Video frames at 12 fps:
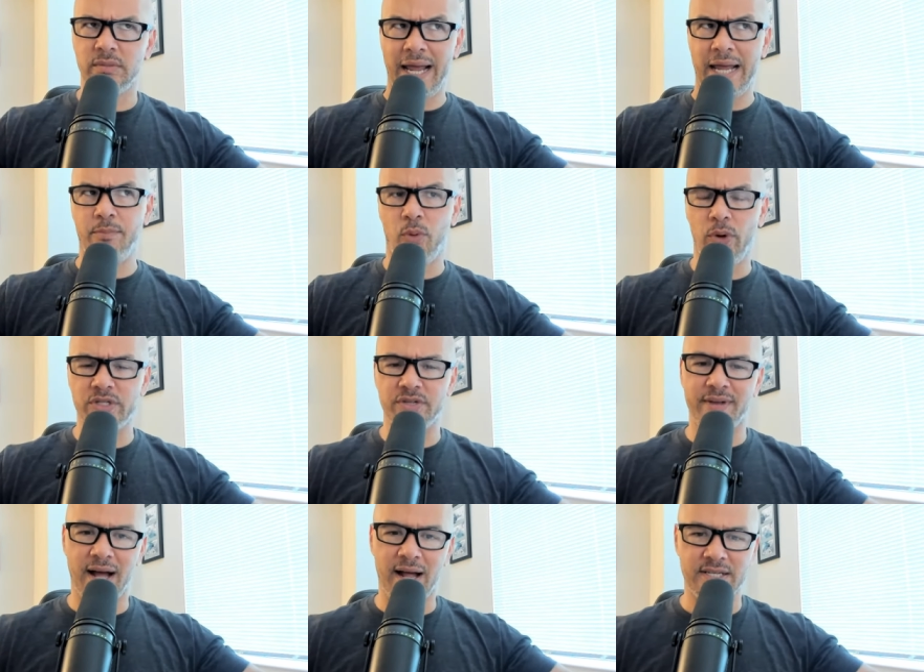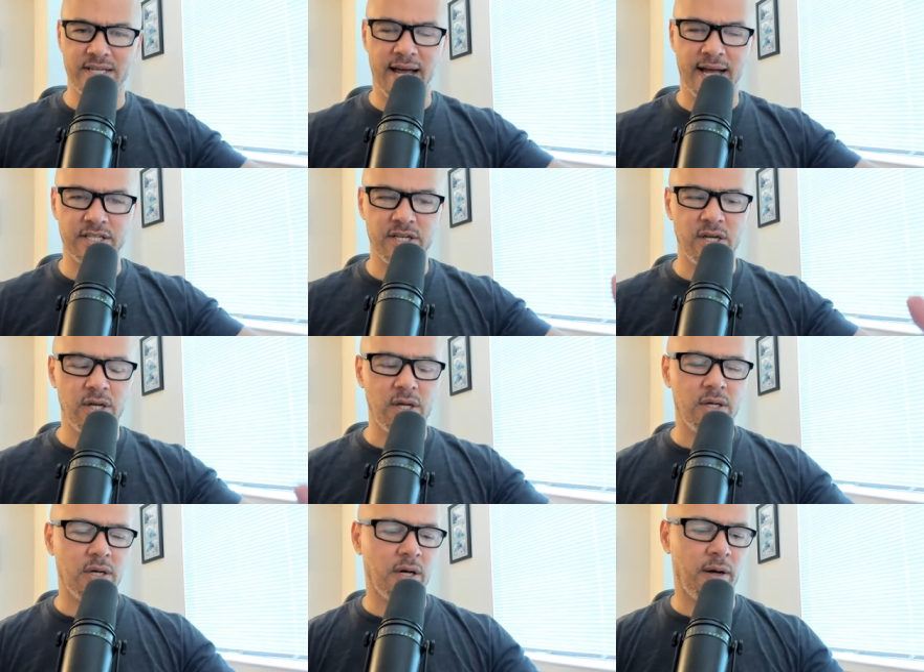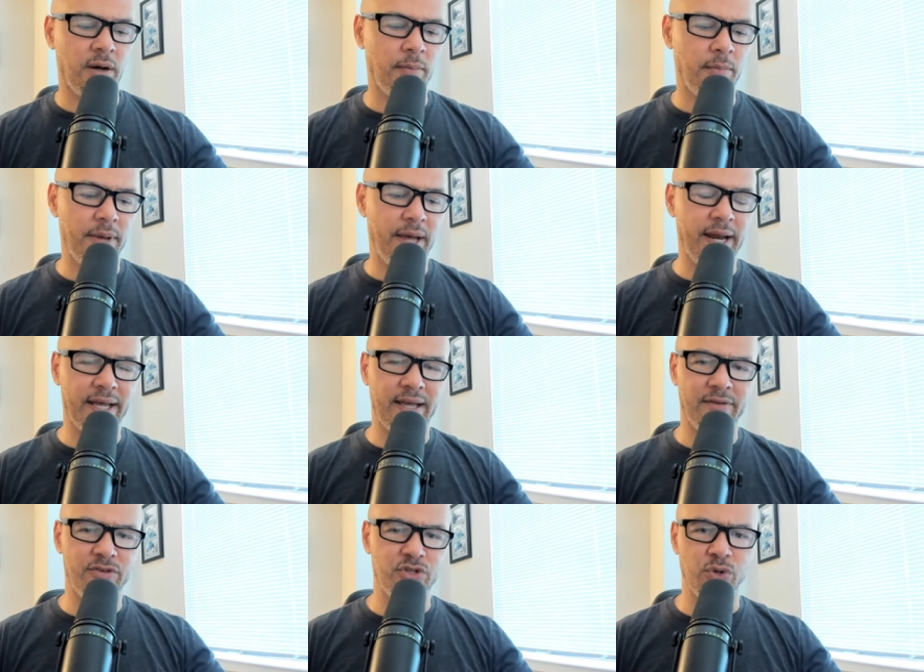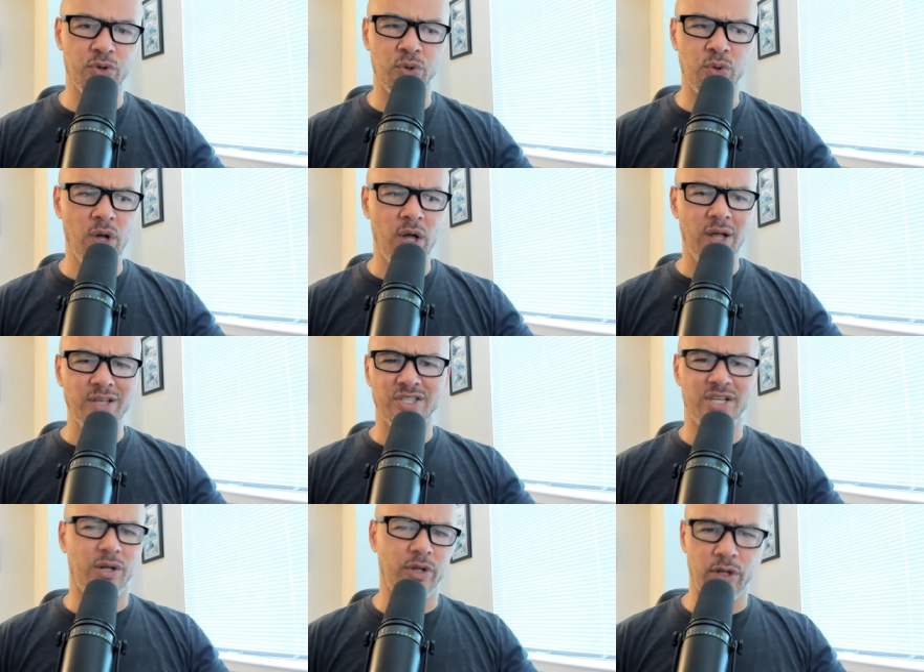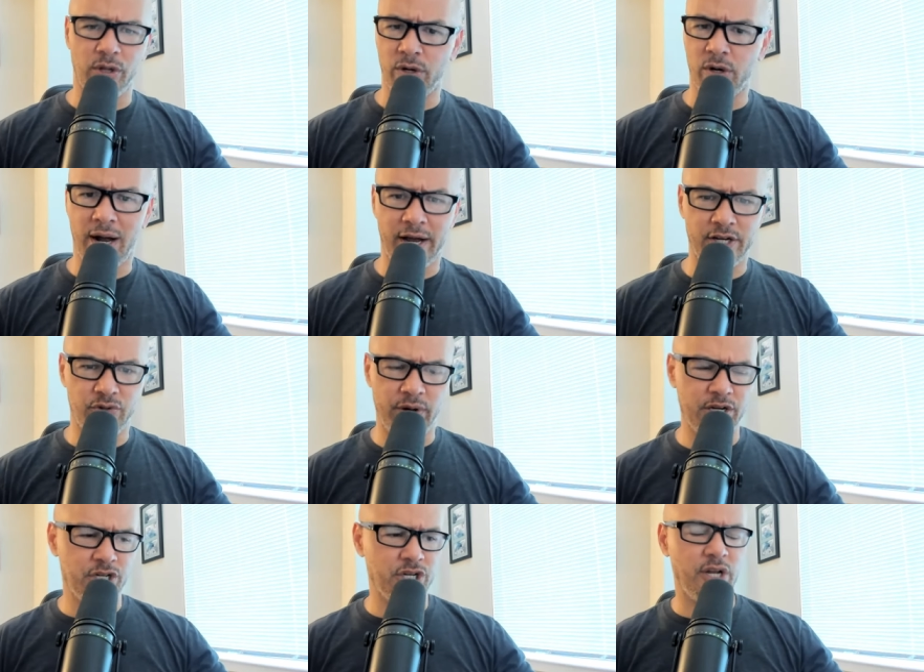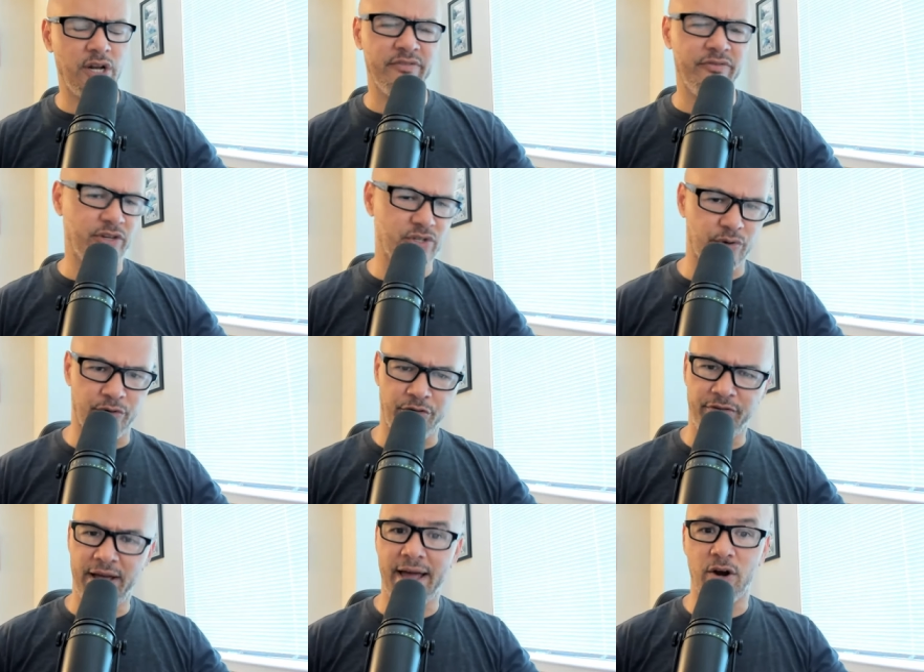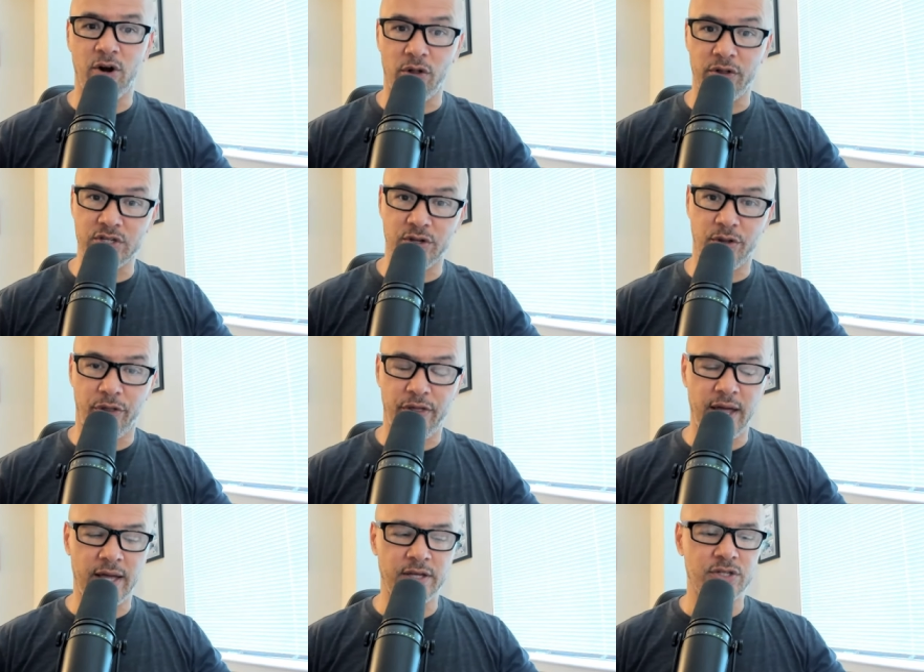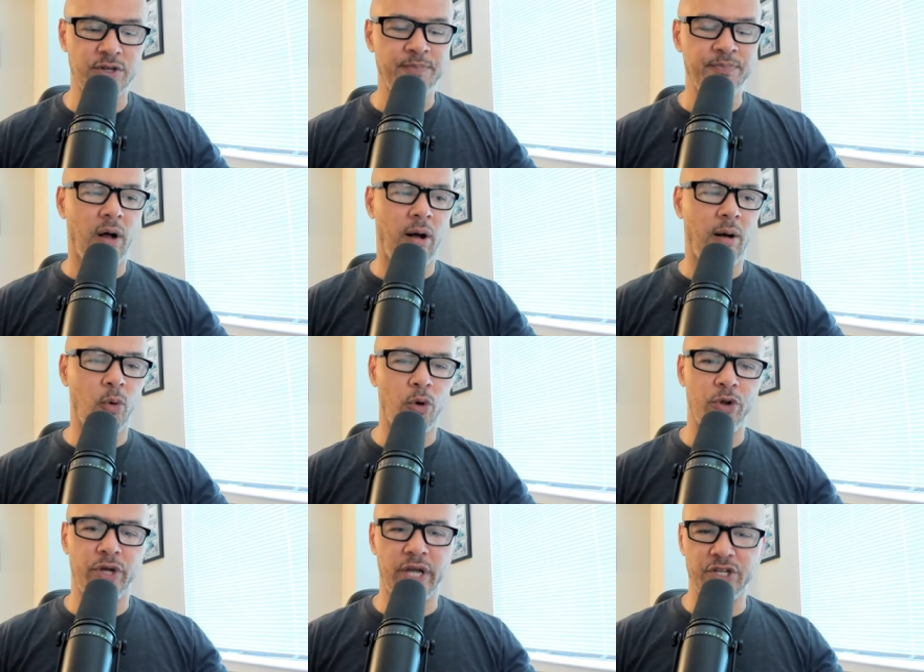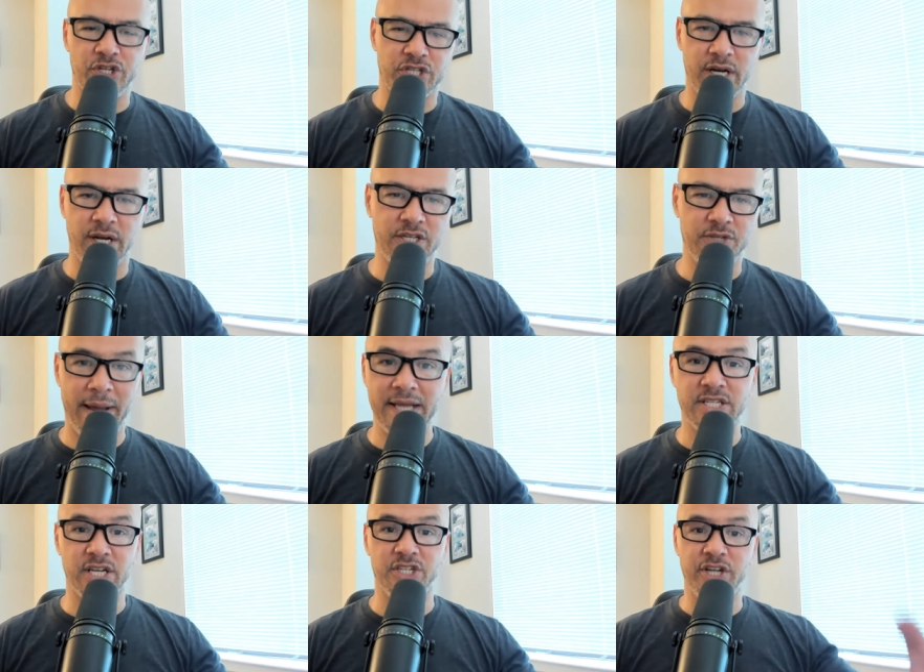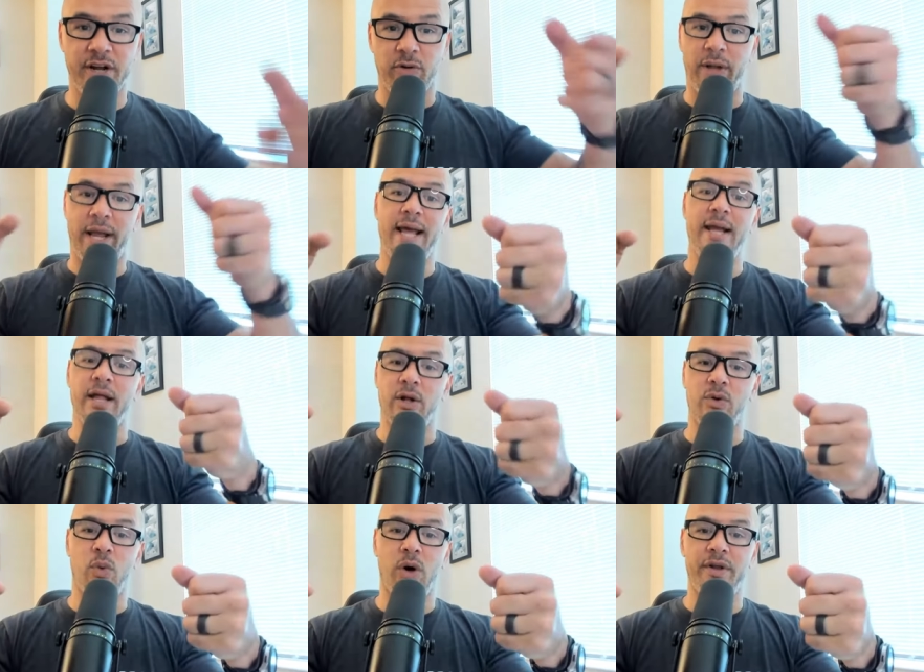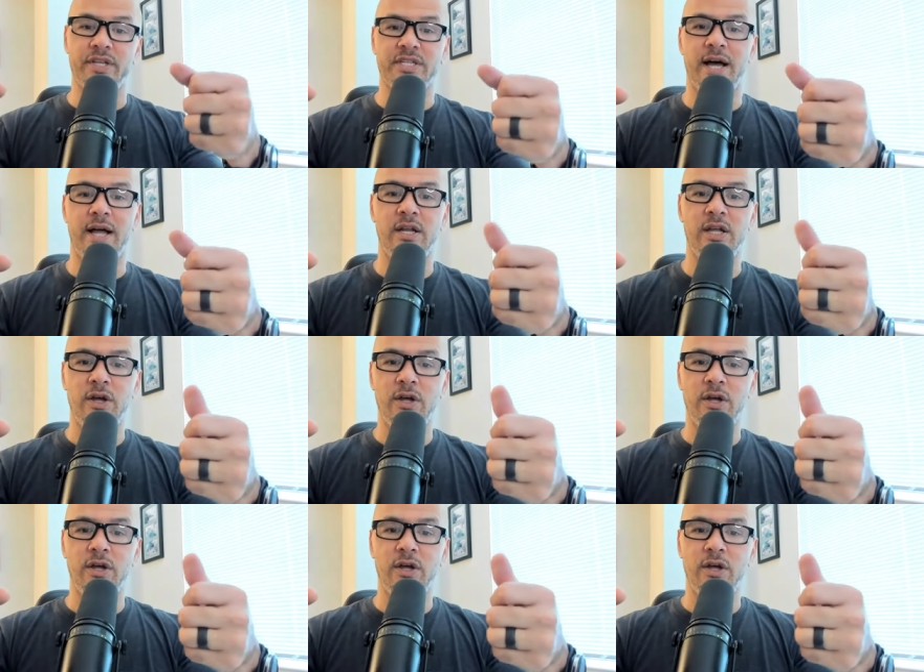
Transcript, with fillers: 8 points of contact. And it gives you cellular hydration and visceral fat and all these other things. Or you can just get a basic general handheld one that's got,